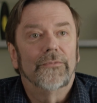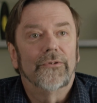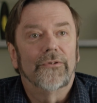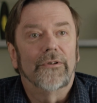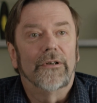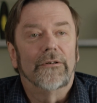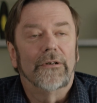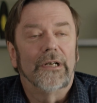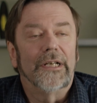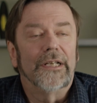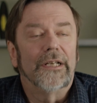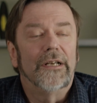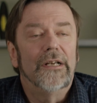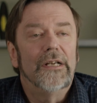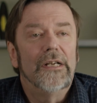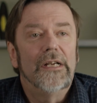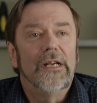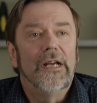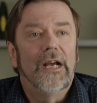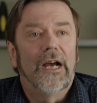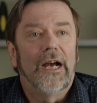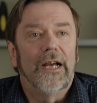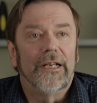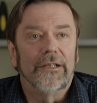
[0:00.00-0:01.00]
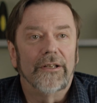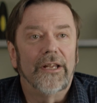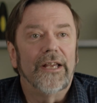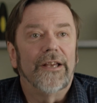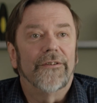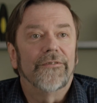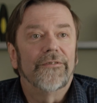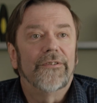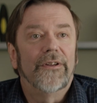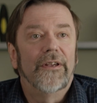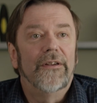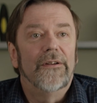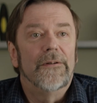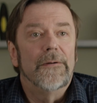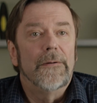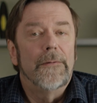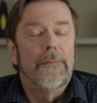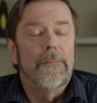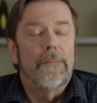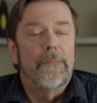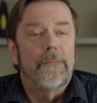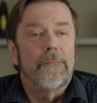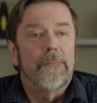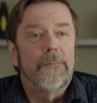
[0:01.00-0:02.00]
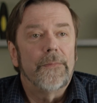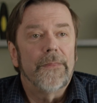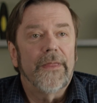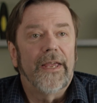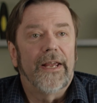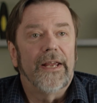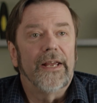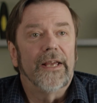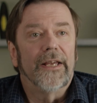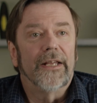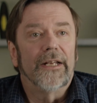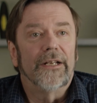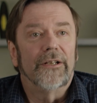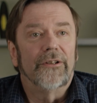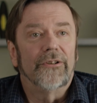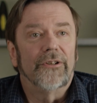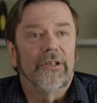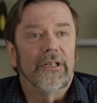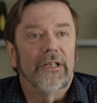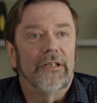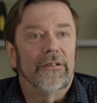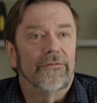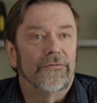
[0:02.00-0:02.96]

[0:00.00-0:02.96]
So I left and